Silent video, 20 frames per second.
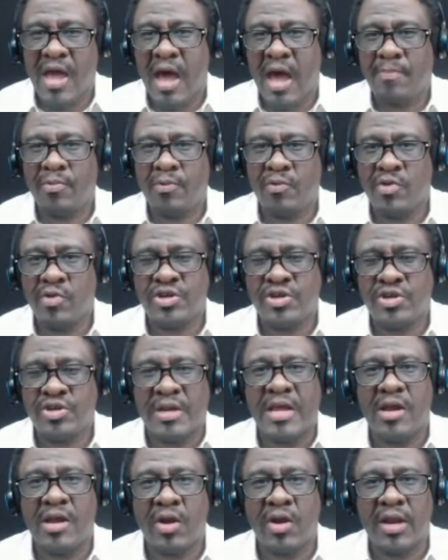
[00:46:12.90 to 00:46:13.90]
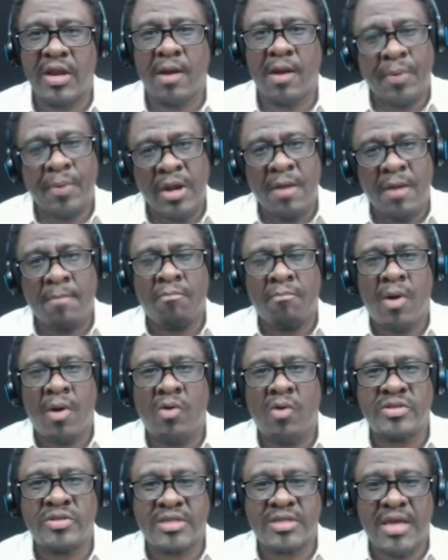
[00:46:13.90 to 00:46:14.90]
aberration here and there, but in
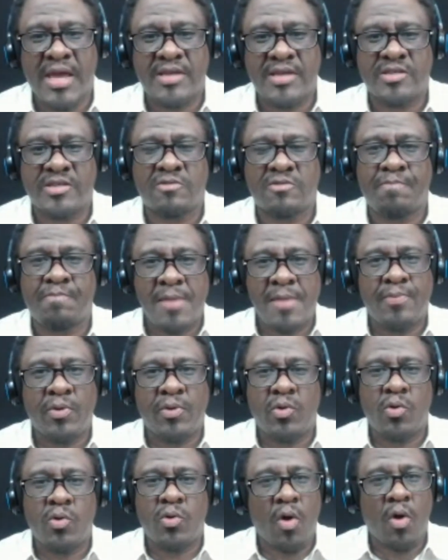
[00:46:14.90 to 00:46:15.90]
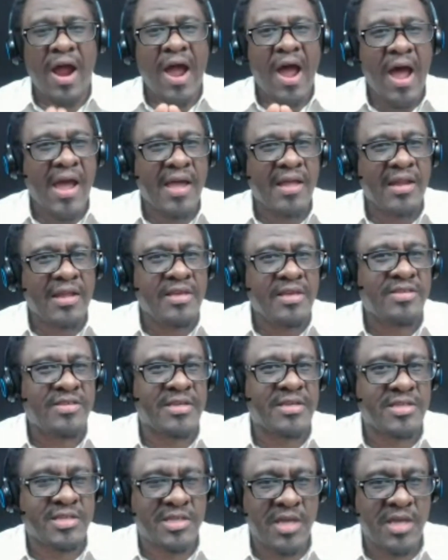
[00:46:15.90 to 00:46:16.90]
most cases, people who are highly
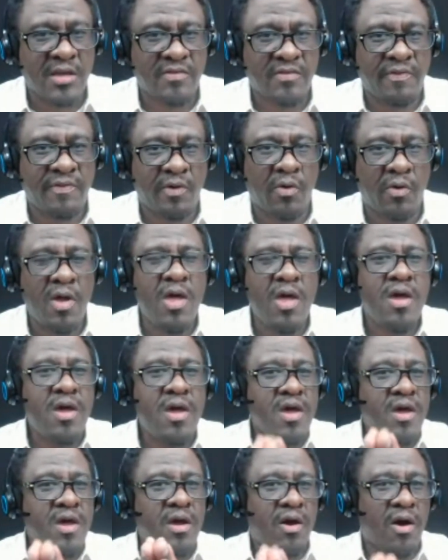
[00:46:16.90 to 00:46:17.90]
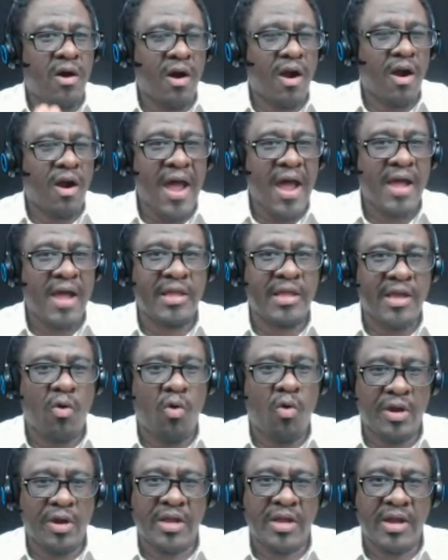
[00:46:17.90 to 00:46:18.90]
successful are highly
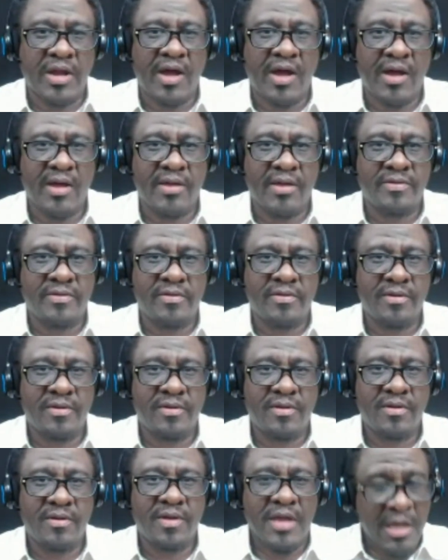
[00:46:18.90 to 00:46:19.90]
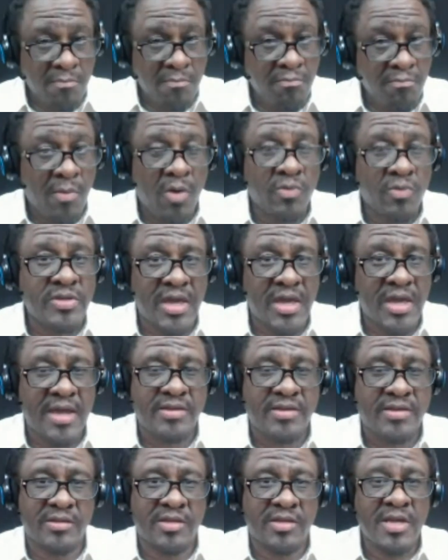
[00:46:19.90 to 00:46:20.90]
organized. In most
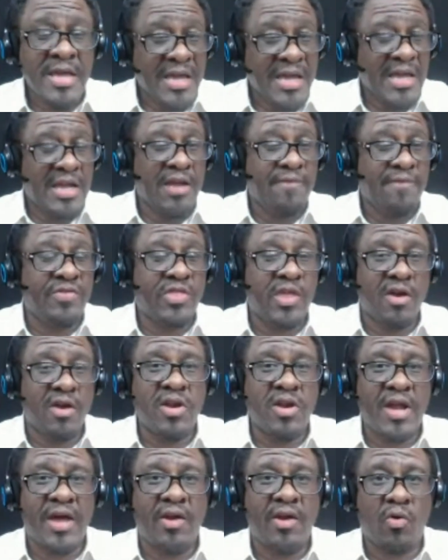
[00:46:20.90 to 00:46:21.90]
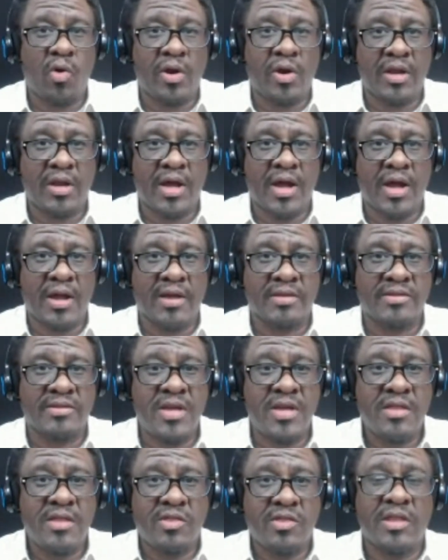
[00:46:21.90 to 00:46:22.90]
cases. And if they're not organized,
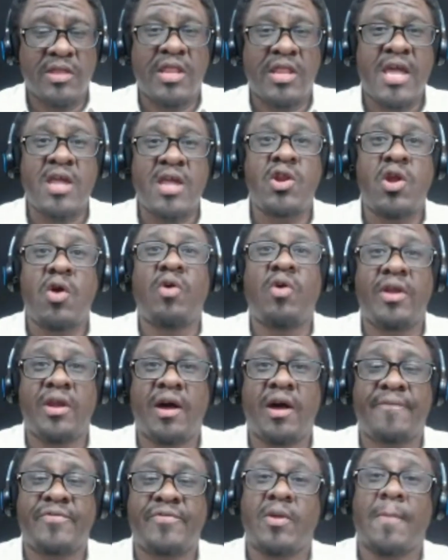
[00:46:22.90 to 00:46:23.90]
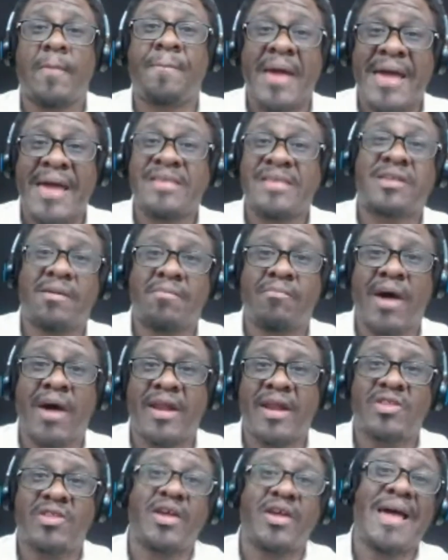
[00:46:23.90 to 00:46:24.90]
then they know enough to pay
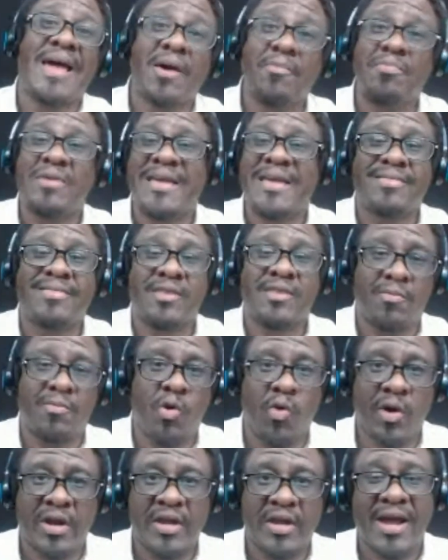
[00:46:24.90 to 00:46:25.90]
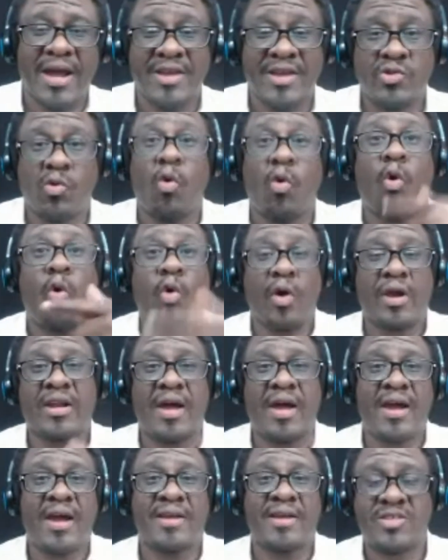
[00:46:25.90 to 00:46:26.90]
somebody to help get them organized or
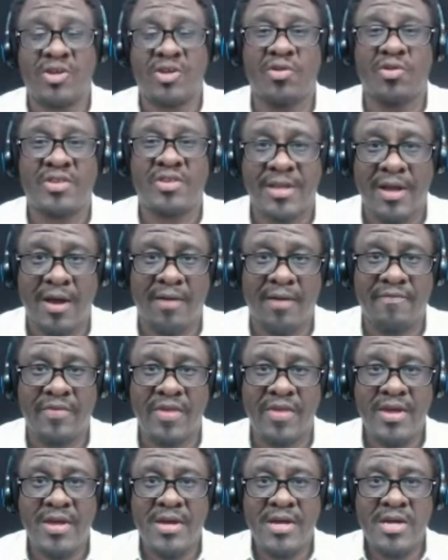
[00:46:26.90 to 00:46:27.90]
organize their stuff.